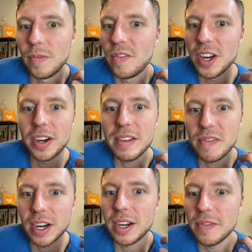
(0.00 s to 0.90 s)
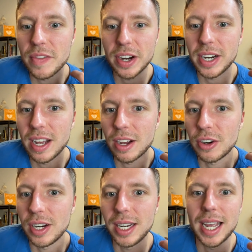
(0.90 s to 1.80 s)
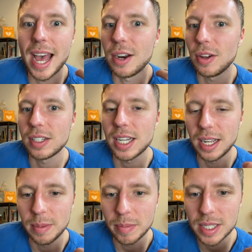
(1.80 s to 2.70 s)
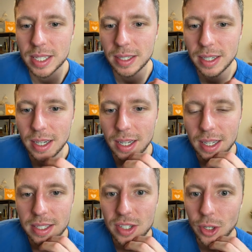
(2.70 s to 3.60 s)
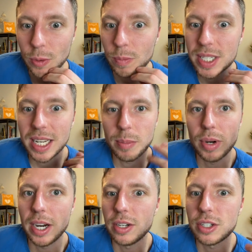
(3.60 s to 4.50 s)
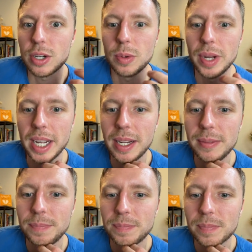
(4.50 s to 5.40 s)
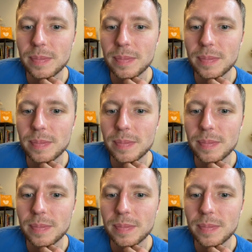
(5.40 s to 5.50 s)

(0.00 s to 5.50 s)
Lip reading: very, very, very hungry at all times. So send prayers her way.